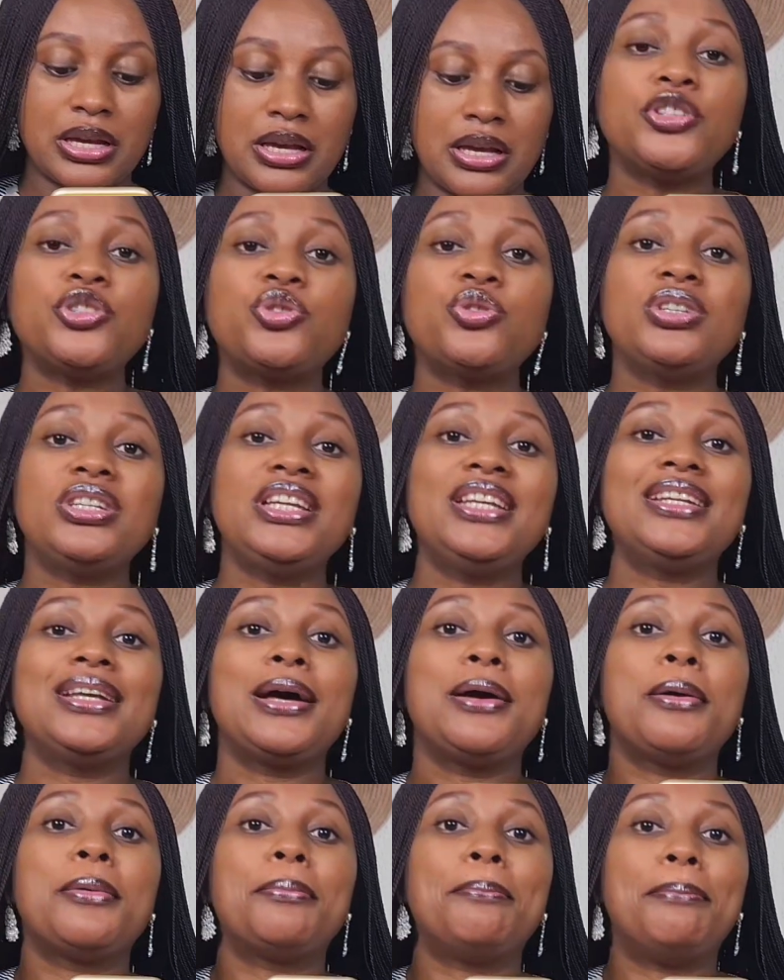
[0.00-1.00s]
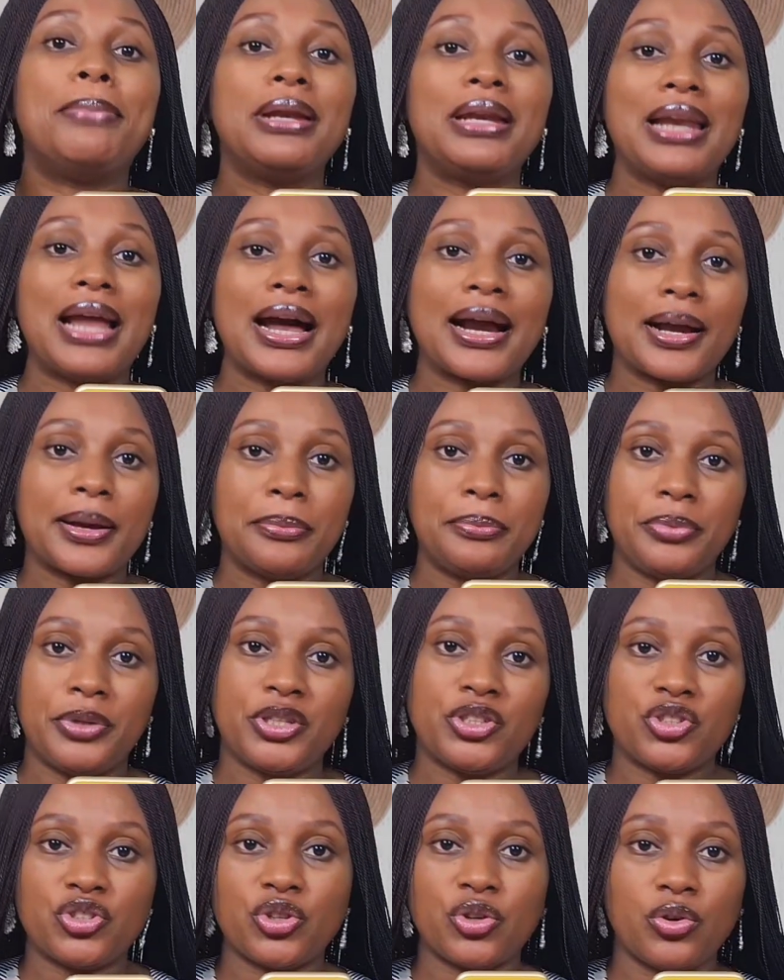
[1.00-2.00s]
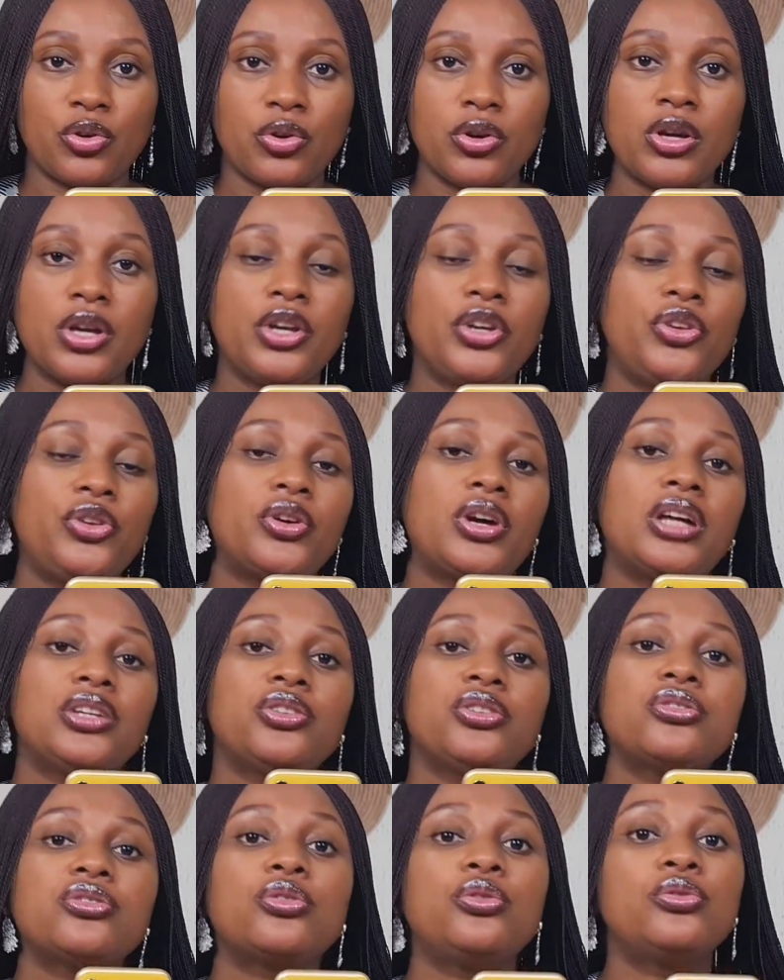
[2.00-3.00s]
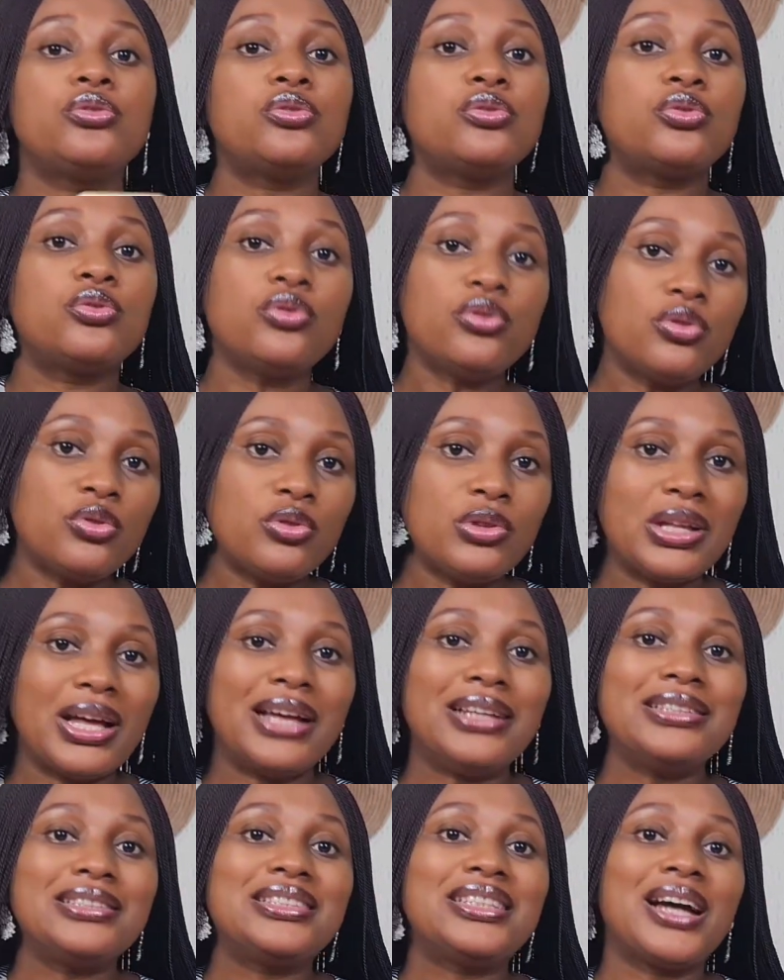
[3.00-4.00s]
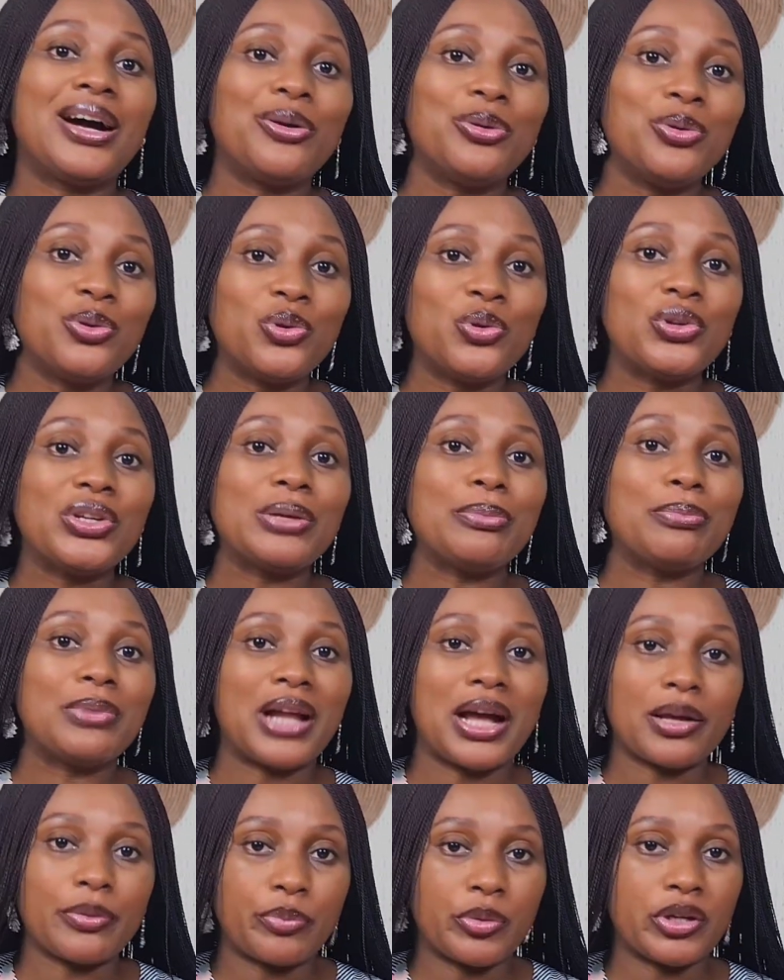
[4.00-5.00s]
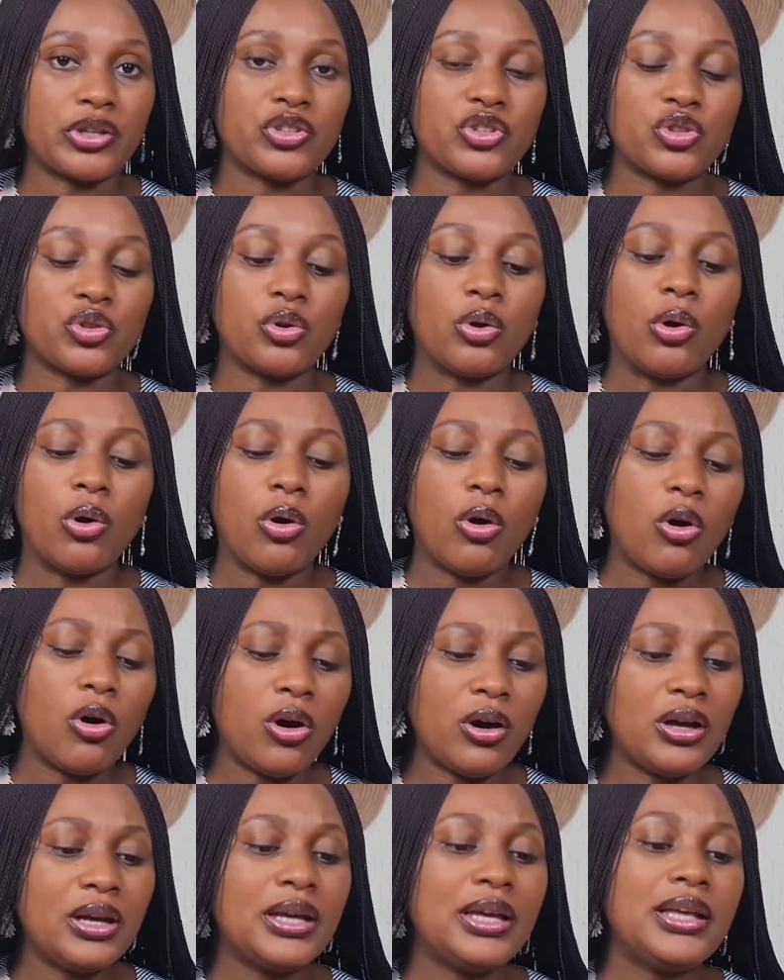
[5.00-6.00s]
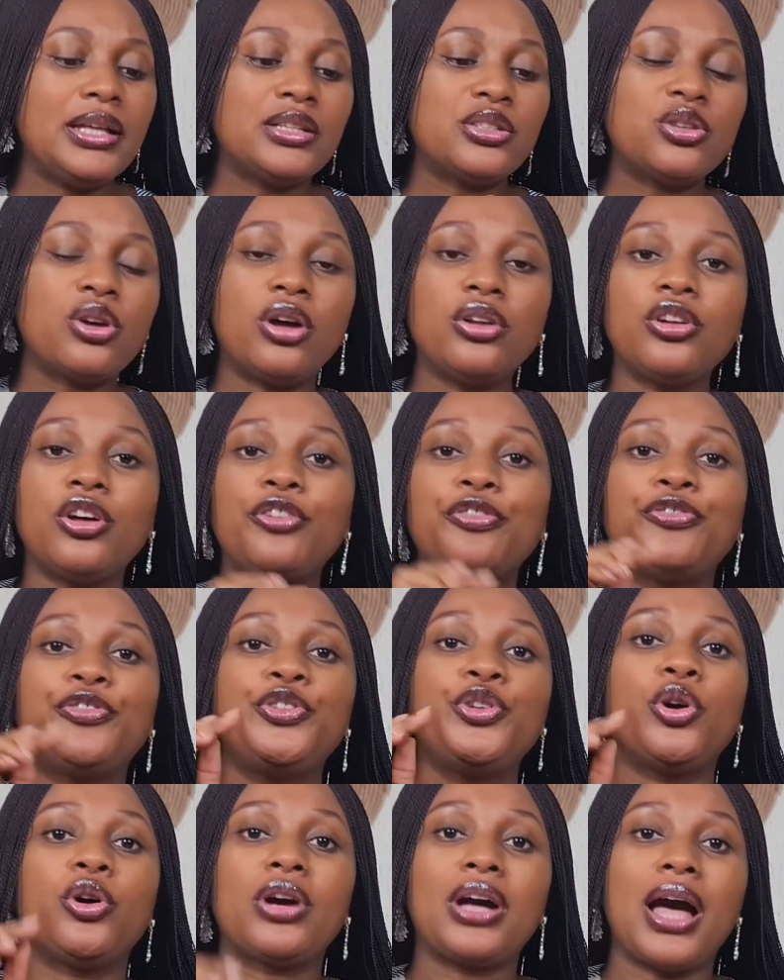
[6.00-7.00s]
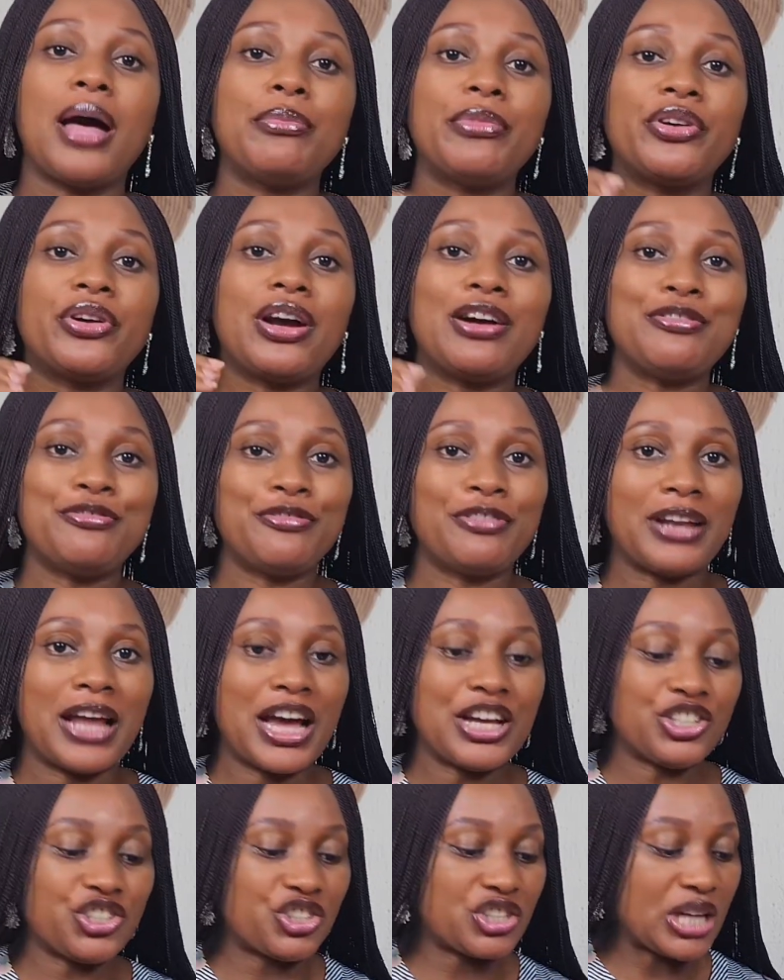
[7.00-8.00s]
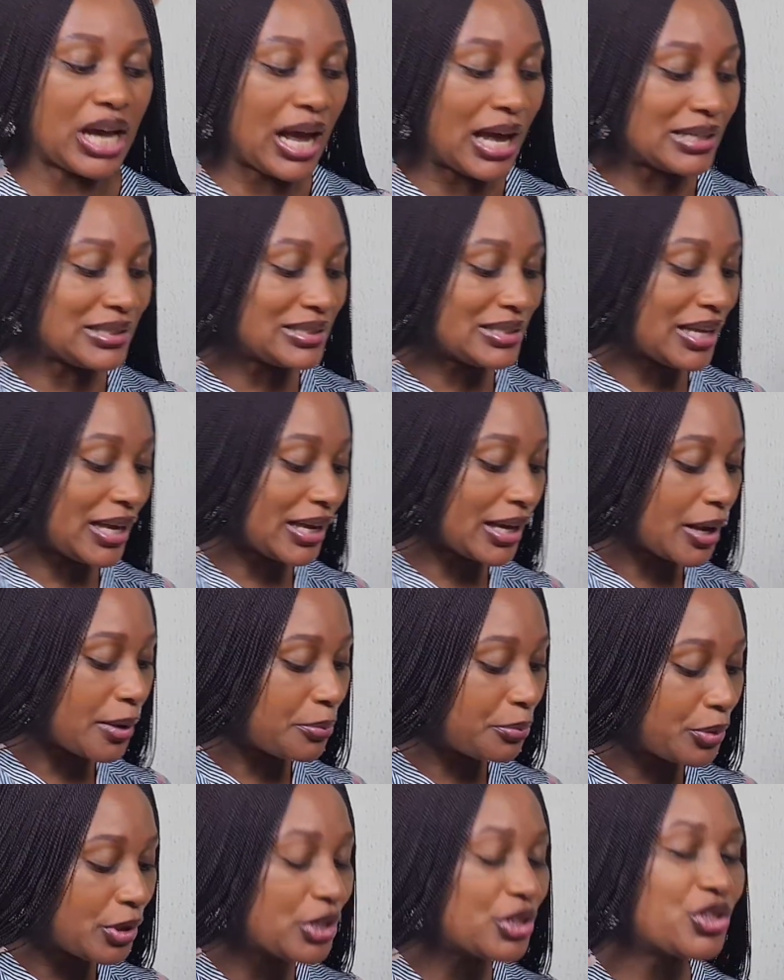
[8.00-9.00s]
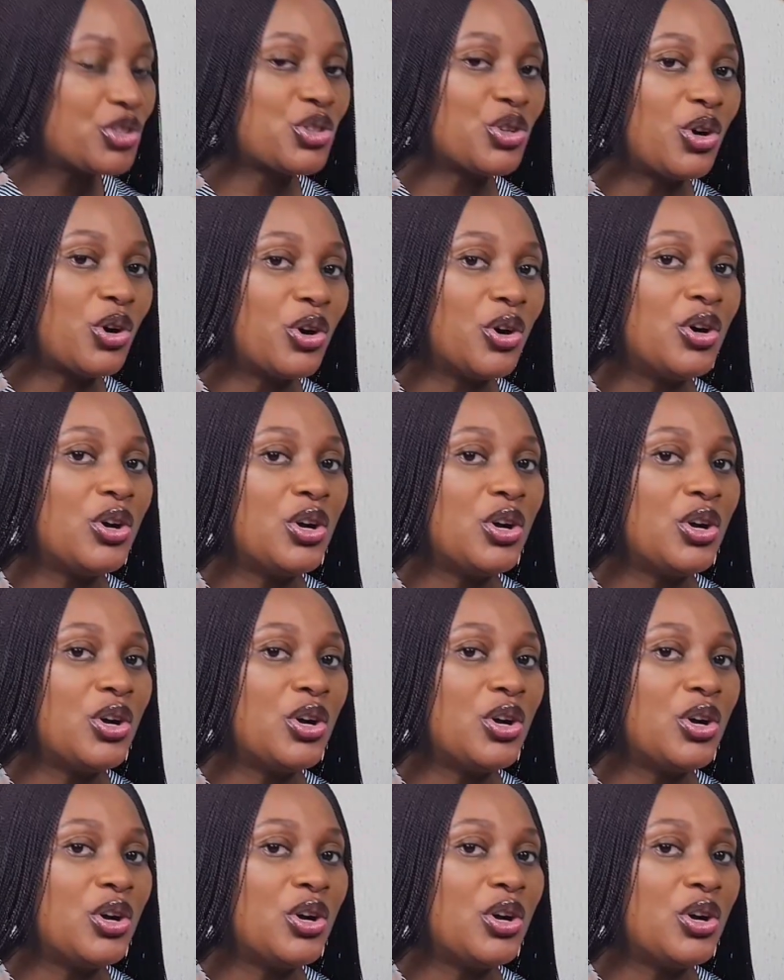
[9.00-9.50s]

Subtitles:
First, you need a black picture. You can just go to Google and download a black picture, or turn off your camera flash and take a picture